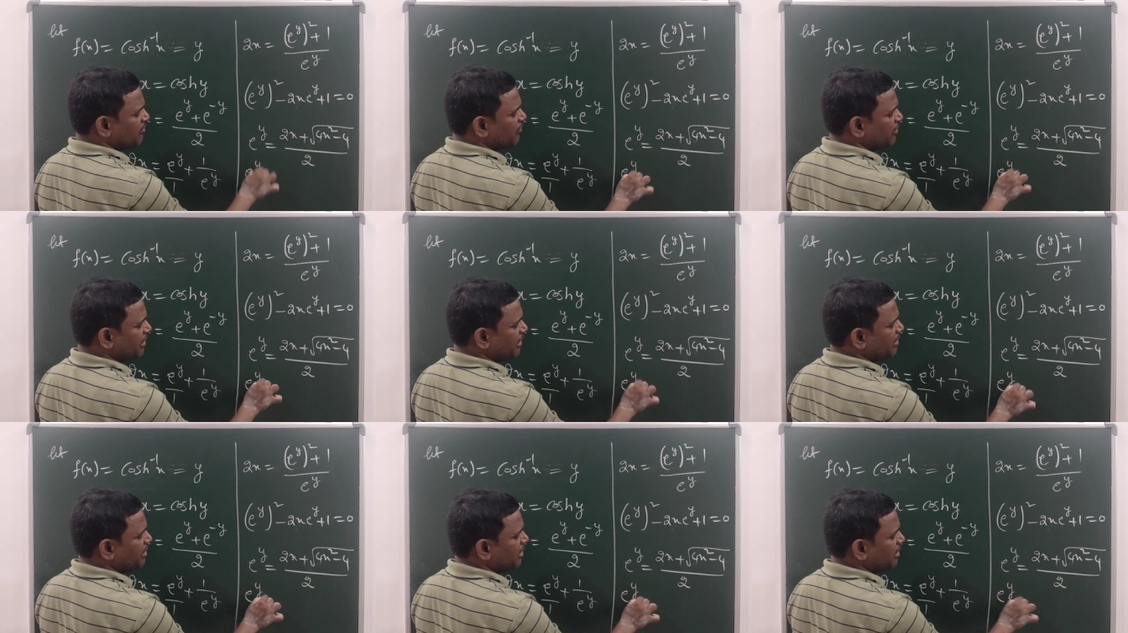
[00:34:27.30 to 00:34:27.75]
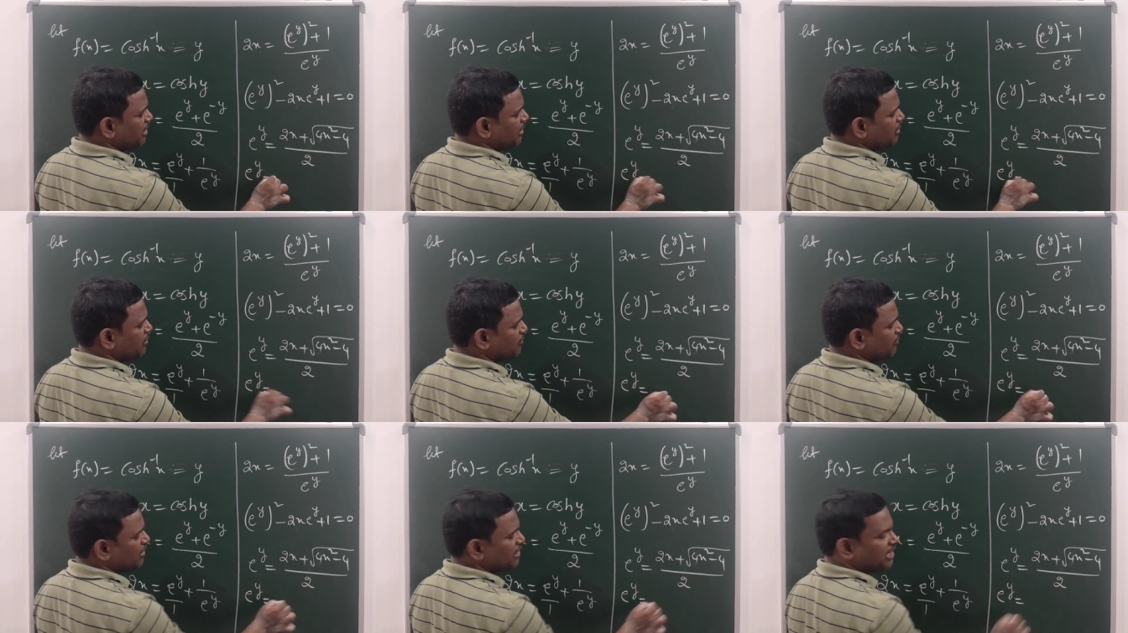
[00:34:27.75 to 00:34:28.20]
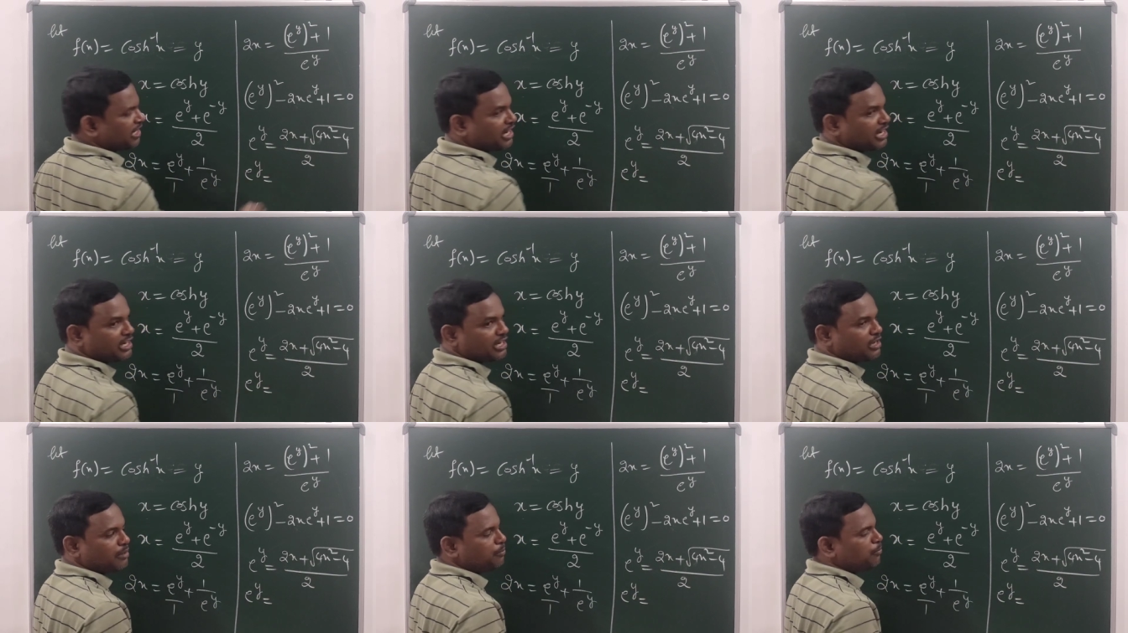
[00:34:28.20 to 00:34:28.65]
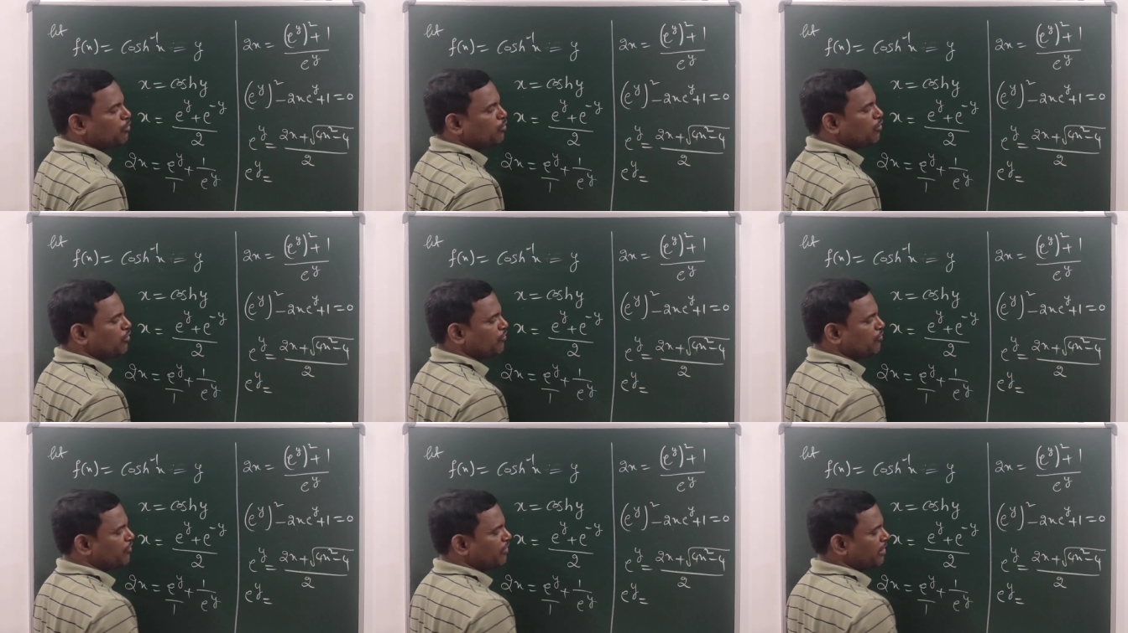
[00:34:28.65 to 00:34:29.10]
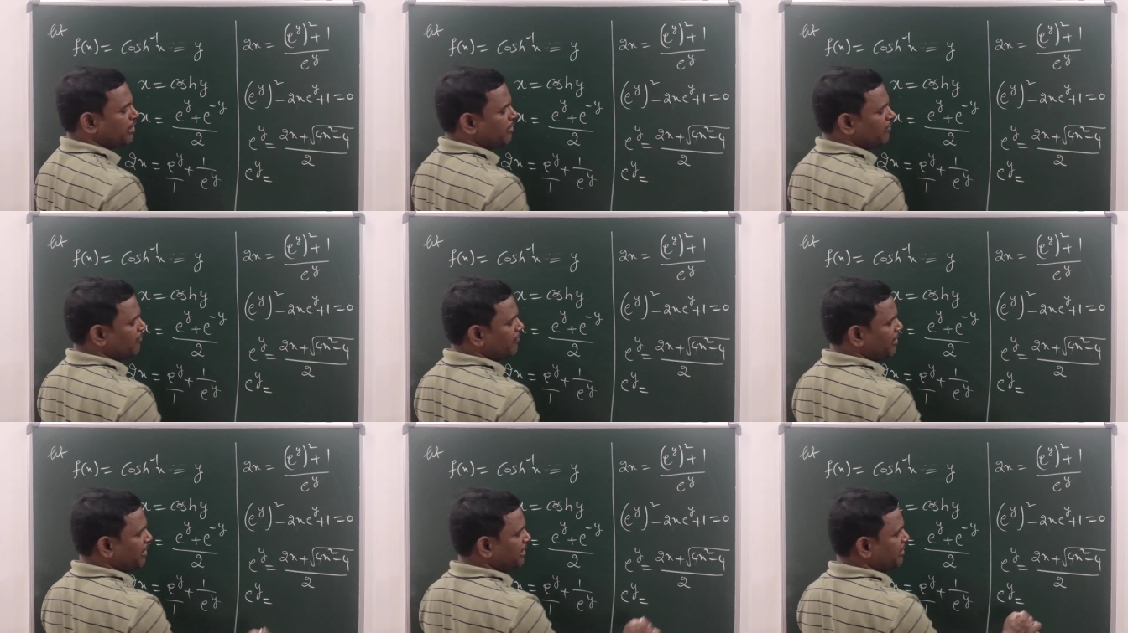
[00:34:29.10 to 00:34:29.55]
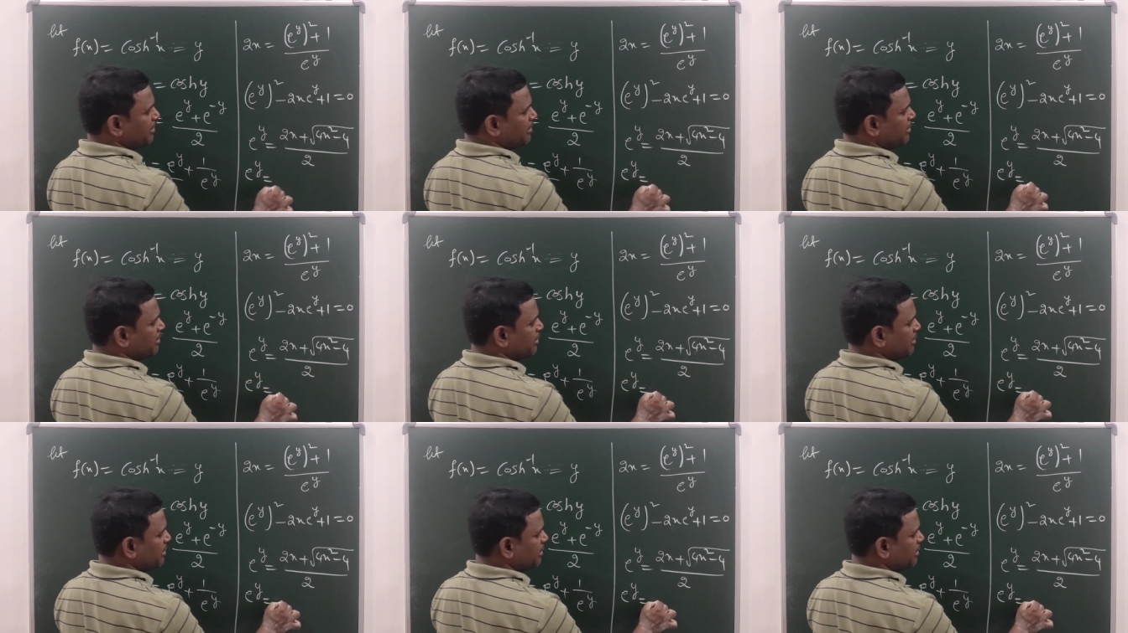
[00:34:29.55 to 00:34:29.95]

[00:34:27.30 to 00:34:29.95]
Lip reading: Finally you will get e power 5 y